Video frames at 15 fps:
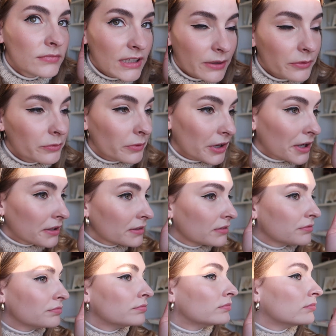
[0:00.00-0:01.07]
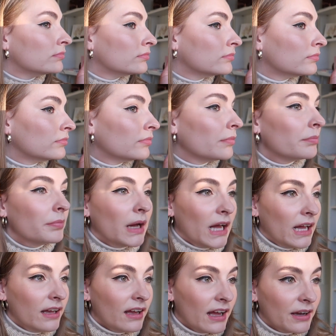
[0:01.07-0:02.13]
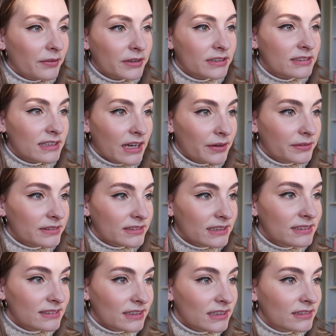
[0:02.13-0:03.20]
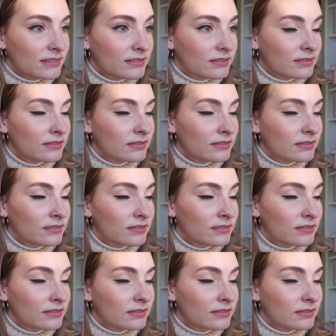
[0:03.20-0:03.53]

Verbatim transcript: that one worked, but I wouldn't say it was easy.